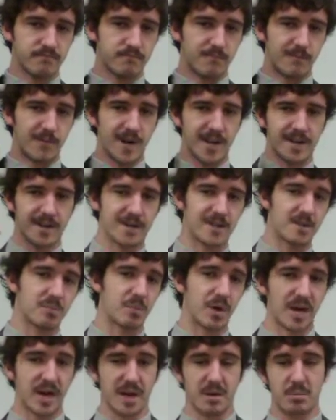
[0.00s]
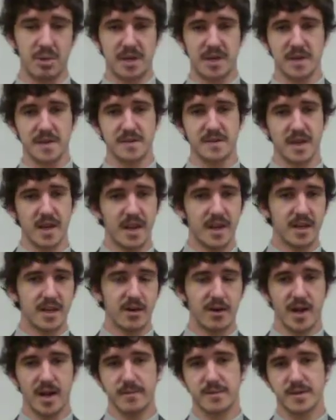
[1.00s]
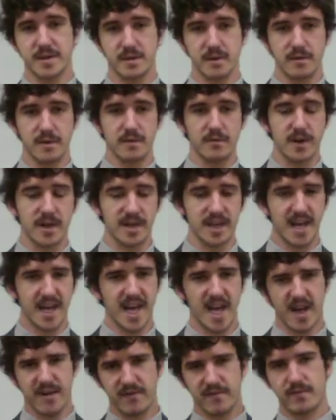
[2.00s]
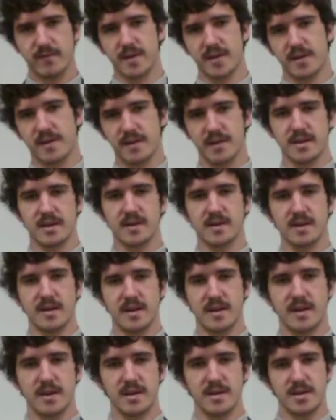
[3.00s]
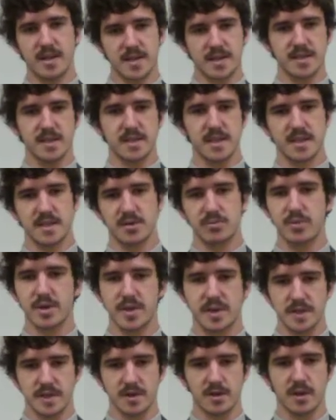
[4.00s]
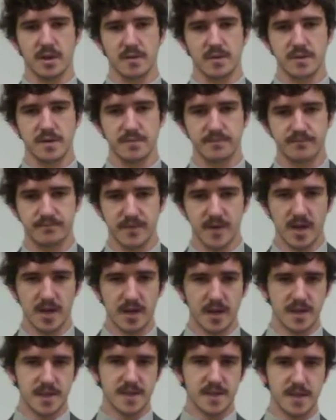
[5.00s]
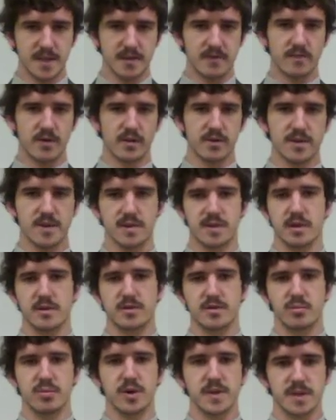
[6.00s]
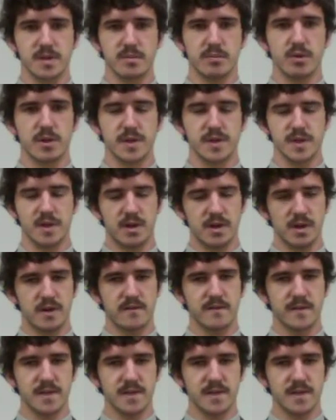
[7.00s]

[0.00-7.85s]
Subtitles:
right on the back because you're absolutely right. Everything doesn't need to be disclosed. See, the full disclosure principle is often